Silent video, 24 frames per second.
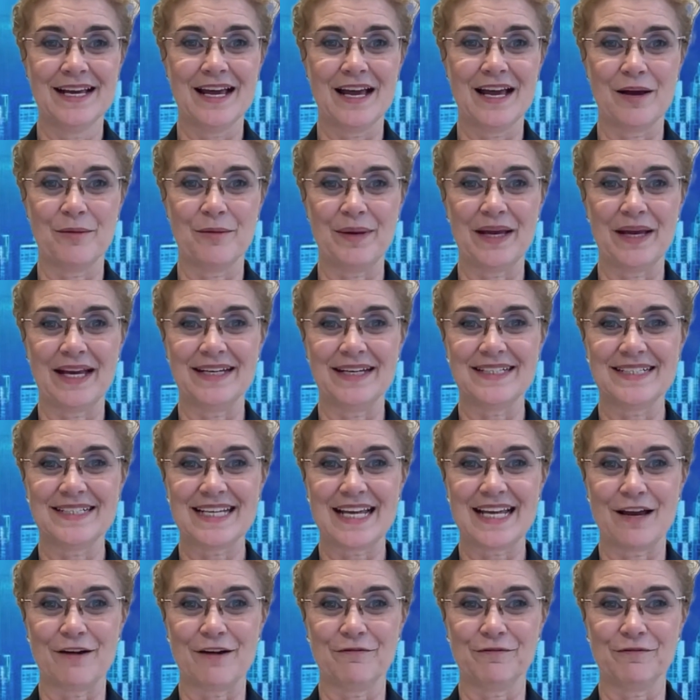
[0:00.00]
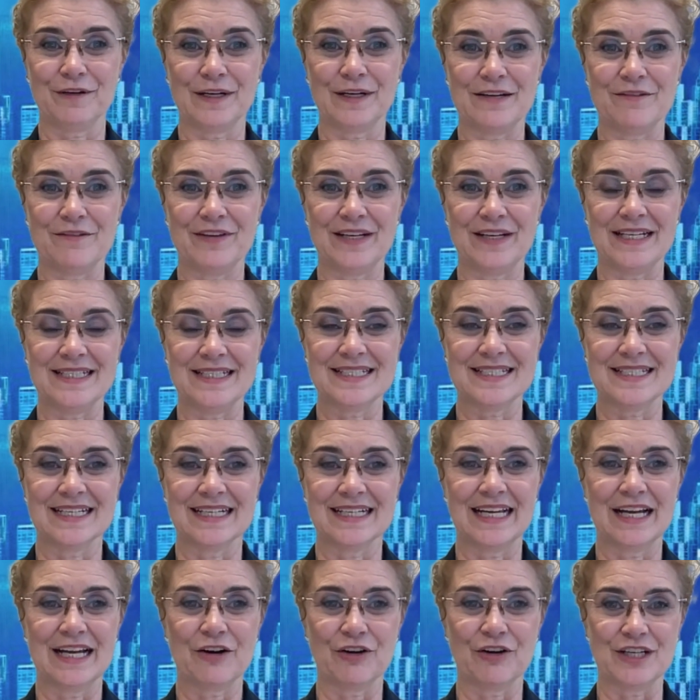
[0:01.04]
about our free events and
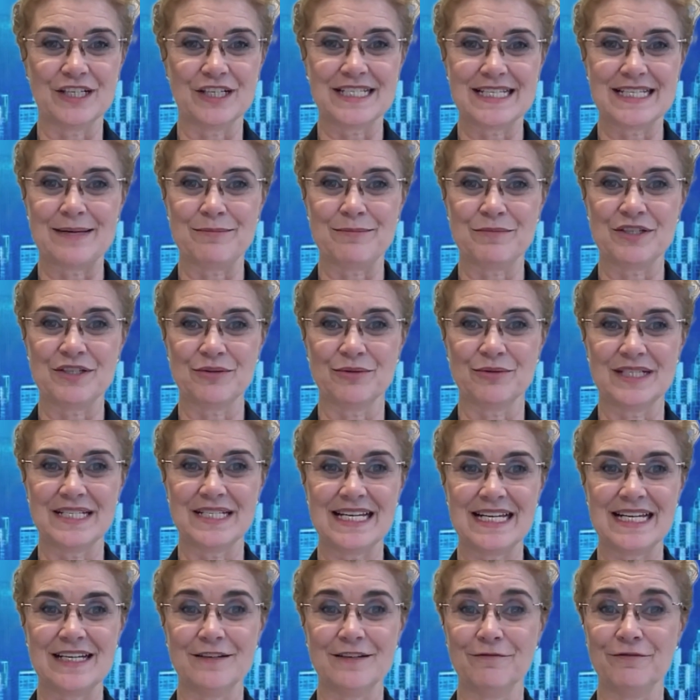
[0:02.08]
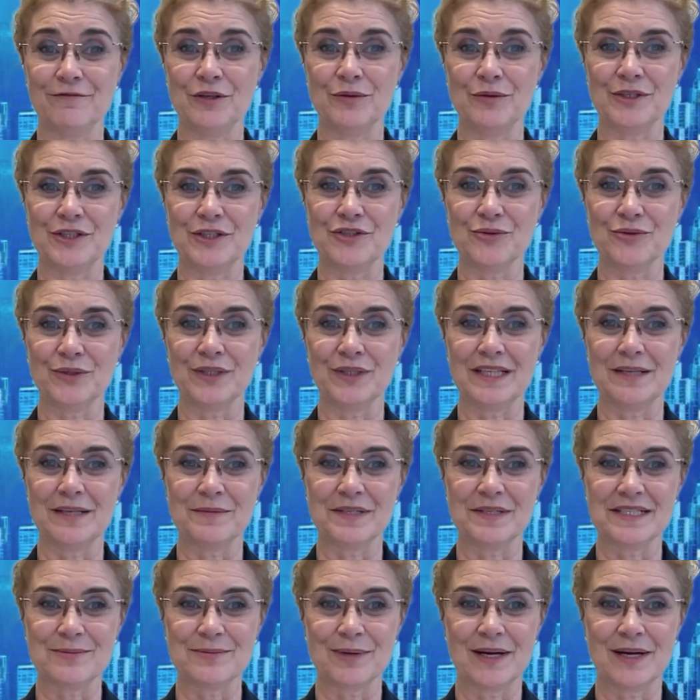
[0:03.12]
encourage them to attend if you enjoyed them
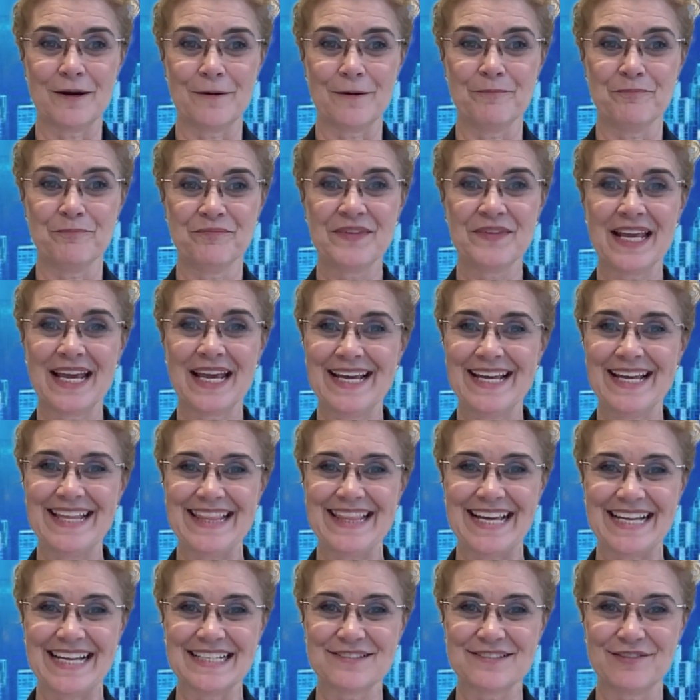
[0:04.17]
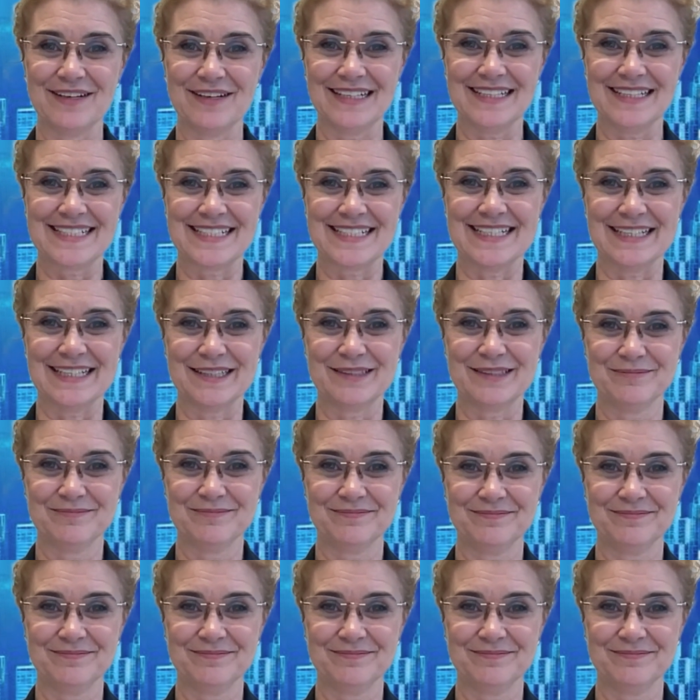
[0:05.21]
as well. Thanks for listening.